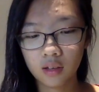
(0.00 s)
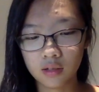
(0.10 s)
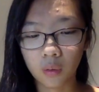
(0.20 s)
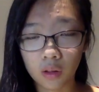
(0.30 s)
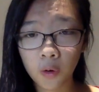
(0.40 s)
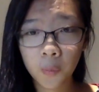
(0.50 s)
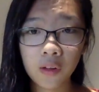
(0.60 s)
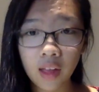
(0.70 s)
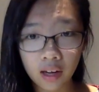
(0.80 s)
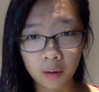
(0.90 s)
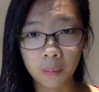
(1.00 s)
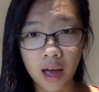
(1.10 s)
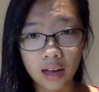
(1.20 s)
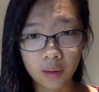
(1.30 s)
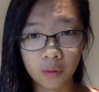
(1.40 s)
So when Lord Burlack come
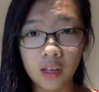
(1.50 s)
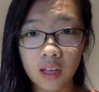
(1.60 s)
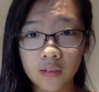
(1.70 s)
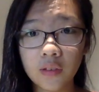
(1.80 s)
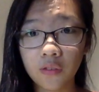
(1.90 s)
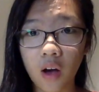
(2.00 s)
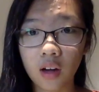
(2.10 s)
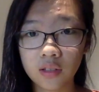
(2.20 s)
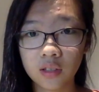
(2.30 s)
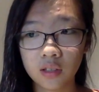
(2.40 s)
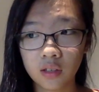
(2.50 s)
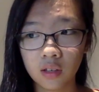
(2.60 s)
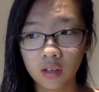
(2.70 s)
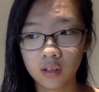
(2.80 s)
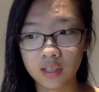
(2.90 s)
back, he gives the fox
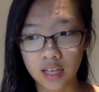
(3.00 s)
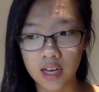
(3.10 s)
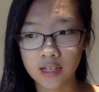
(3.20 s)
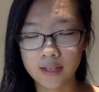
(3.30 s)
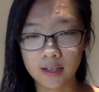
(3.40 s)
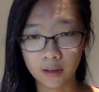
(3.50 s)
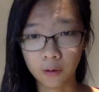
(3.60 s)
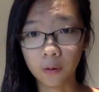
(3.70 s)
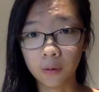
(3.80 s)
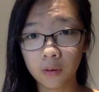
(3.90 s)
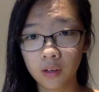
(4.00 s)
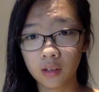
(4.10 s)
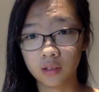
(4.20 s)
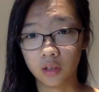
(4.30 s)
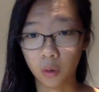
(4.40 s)
skin to
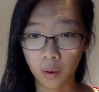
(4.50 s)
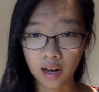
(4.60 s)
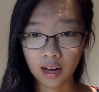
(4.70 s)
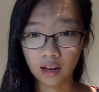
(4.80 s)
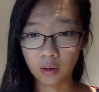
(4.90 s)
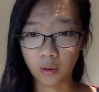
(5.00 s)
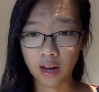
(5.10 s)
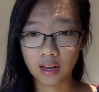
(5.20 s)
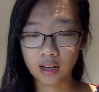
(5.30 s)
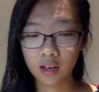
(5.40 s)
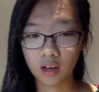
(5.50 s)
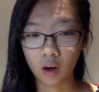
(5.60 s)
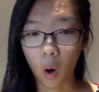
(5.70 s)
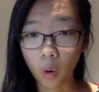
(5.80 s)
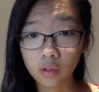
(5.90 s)
Sir Gawain, and Gawain
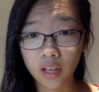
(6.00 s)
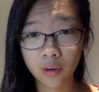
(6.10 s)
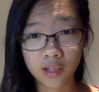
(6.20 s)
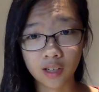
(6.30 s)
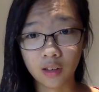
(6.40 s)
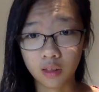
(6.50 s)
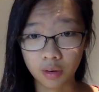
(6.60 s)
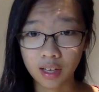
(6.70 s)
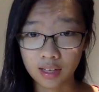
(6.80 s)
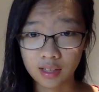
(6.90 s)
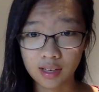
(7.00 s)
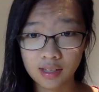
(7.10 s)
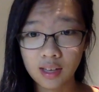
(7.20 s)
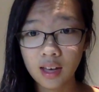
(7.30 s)
only returned the 3 kisses.